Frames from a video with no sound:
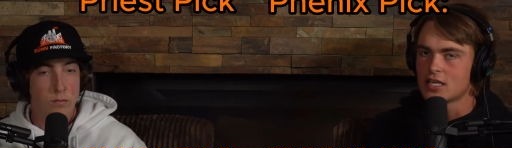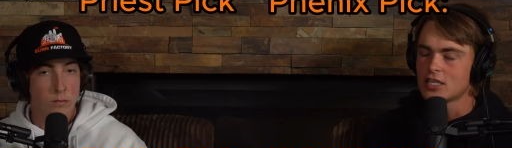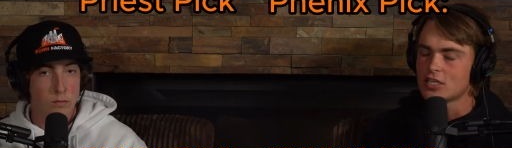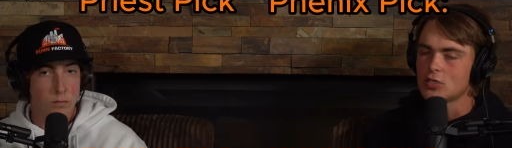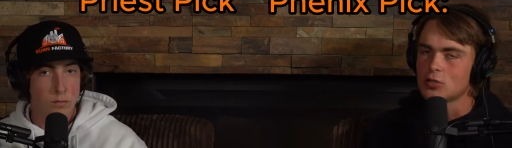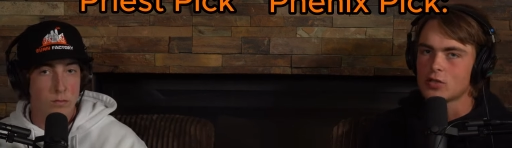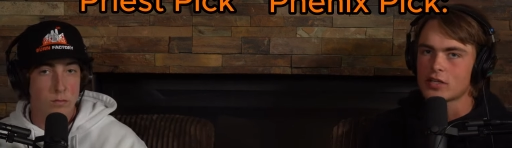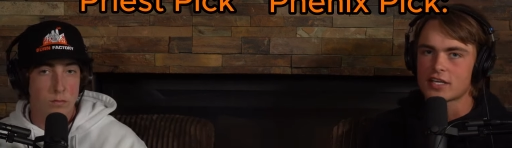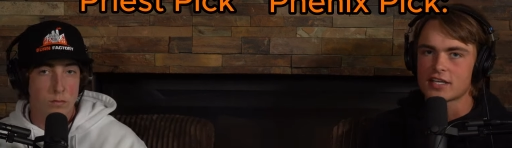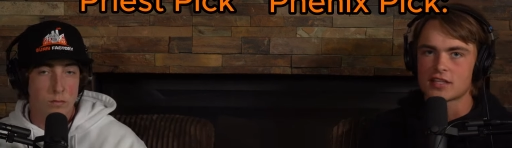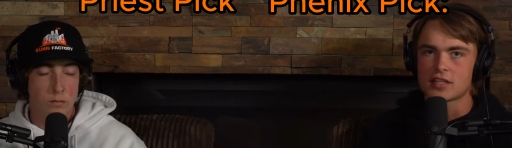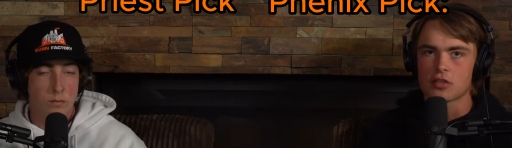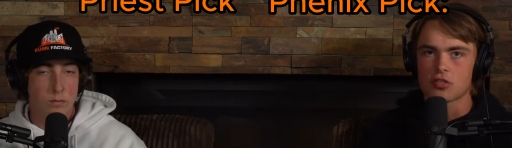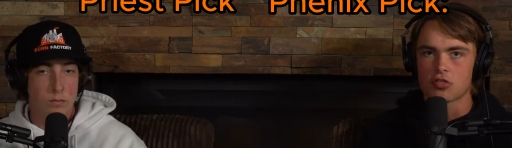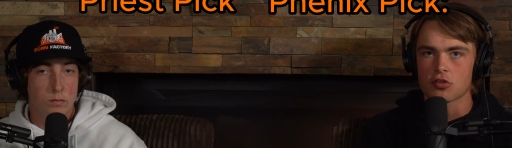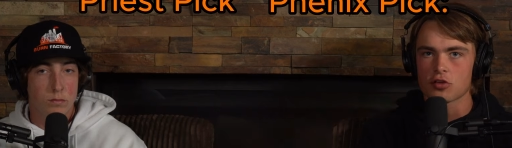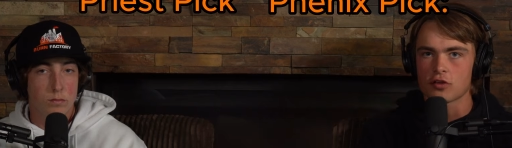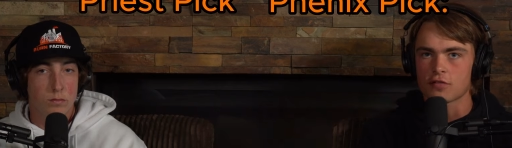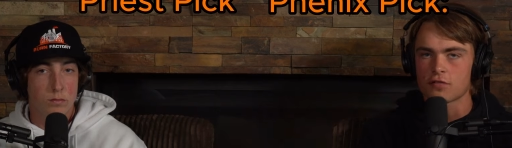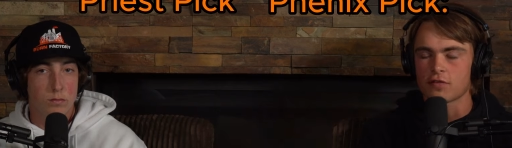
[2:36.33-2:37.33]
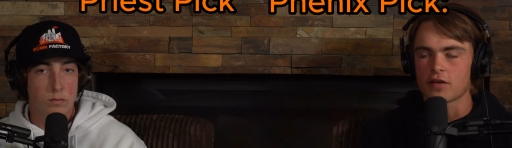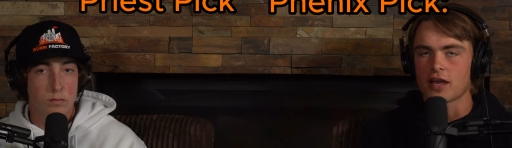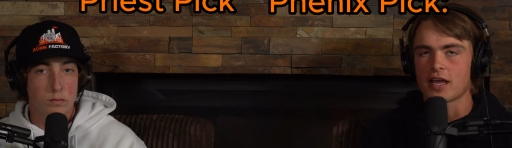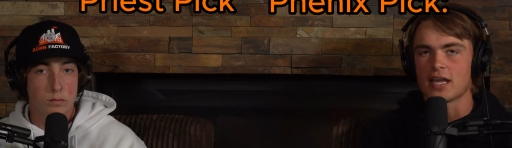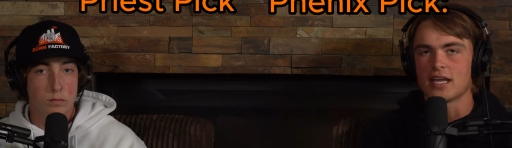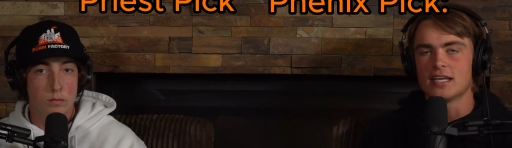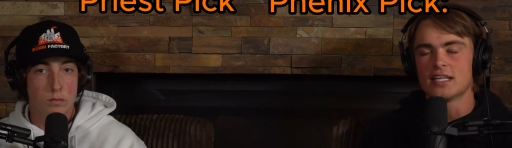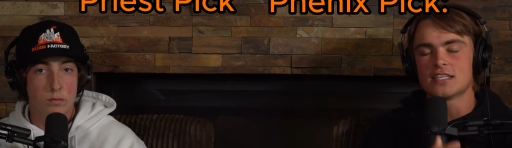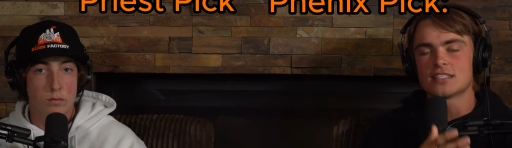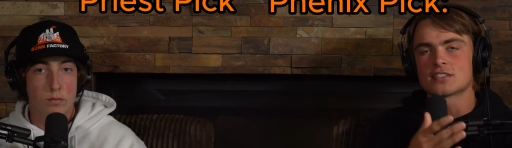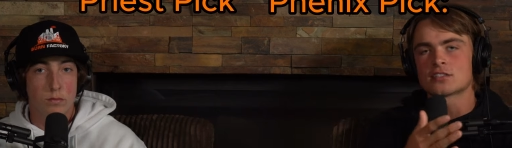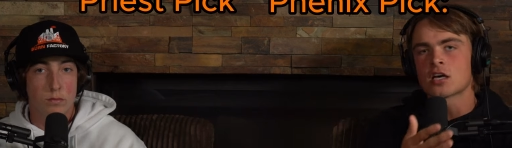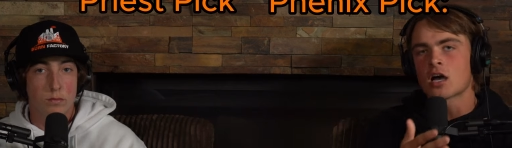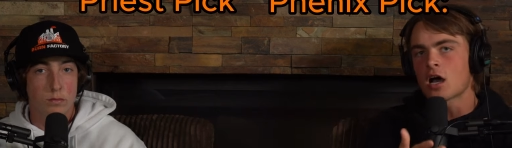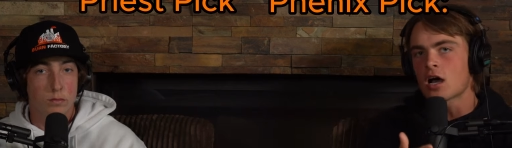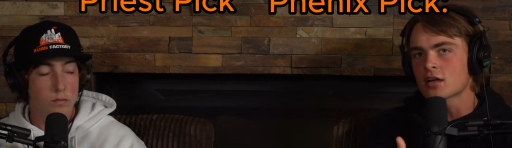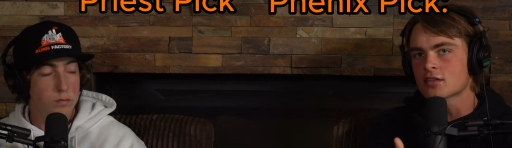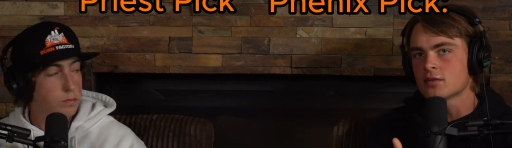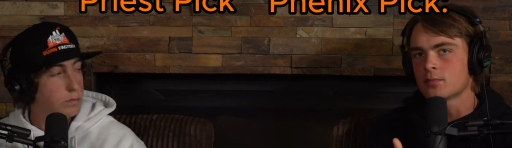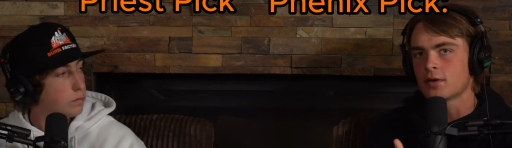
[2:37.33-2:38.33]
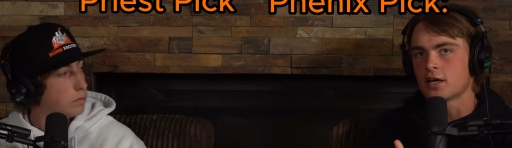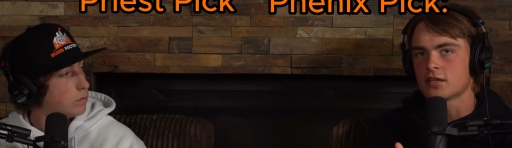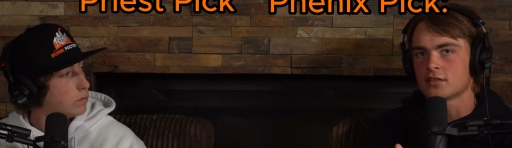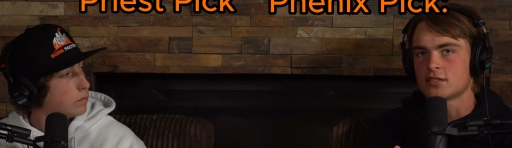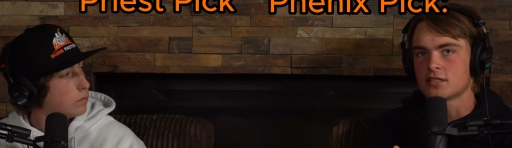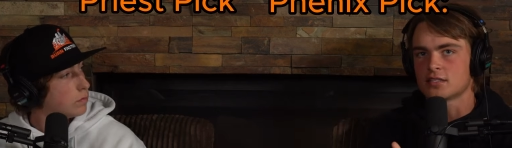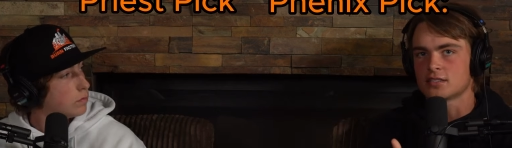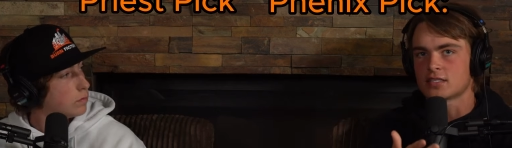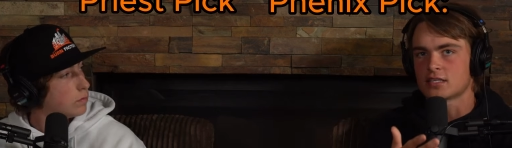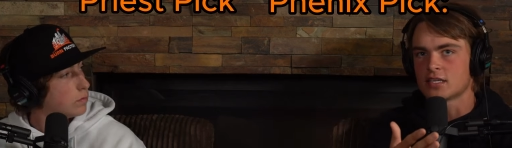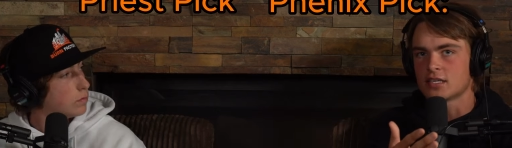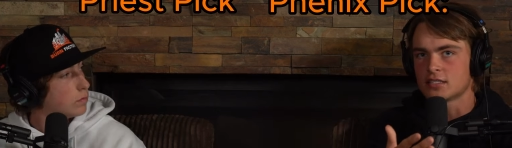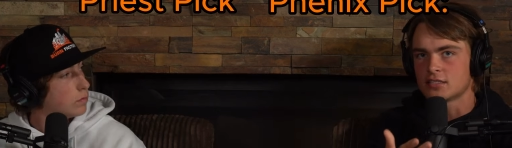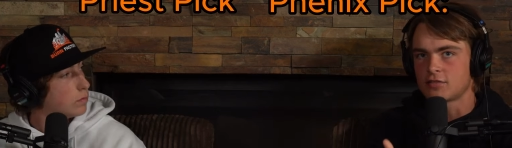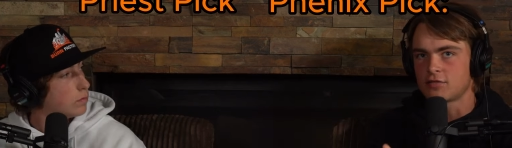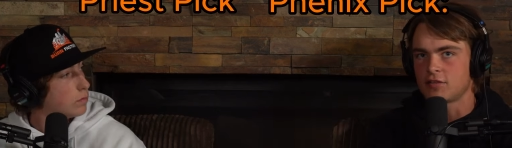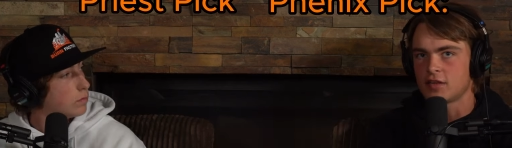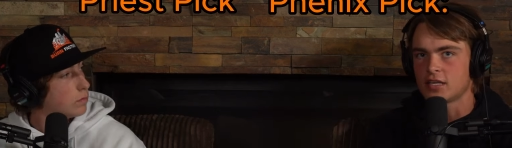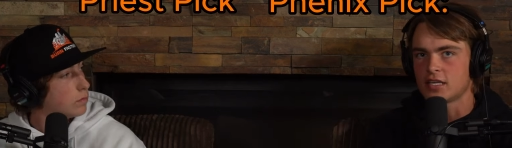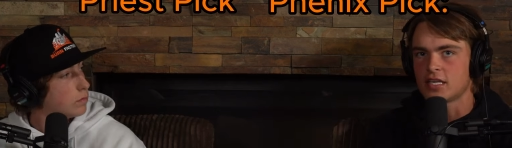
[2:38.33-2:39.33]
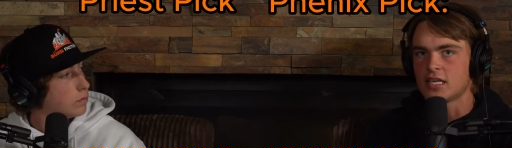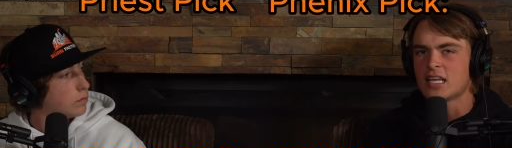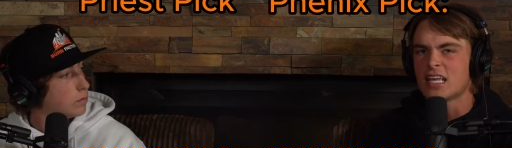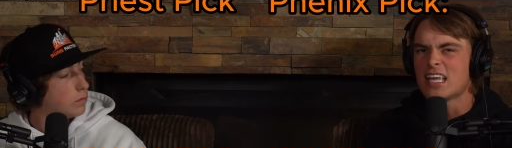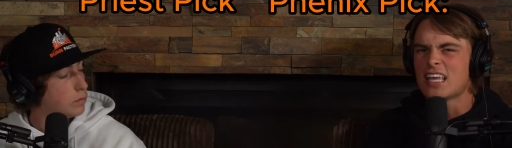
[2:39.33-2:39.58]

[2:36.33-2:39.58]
Speaker 1: You look at the third fight, and he's talked about this against Figgy.